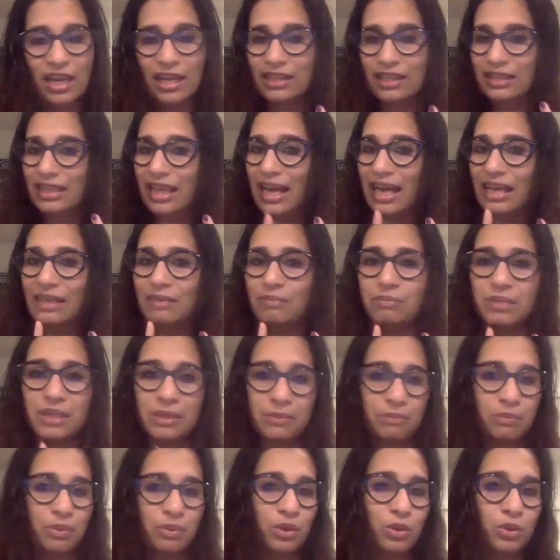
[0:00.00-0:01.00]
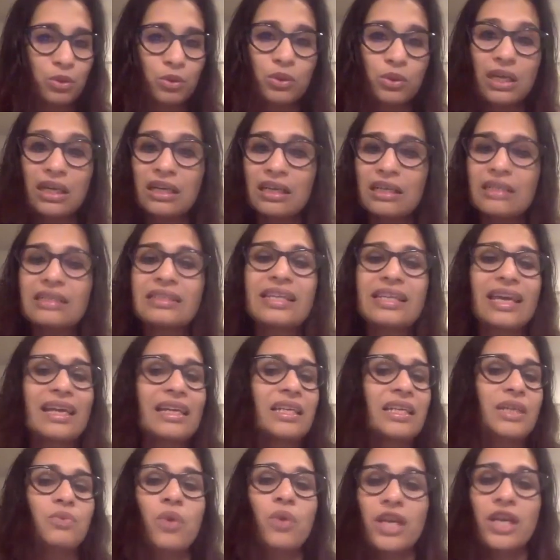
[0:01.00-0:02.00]
that people who earn
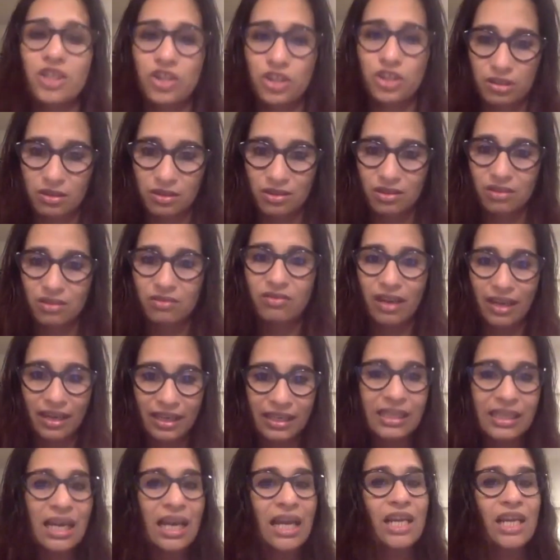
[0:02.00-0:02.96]
daily wages, right?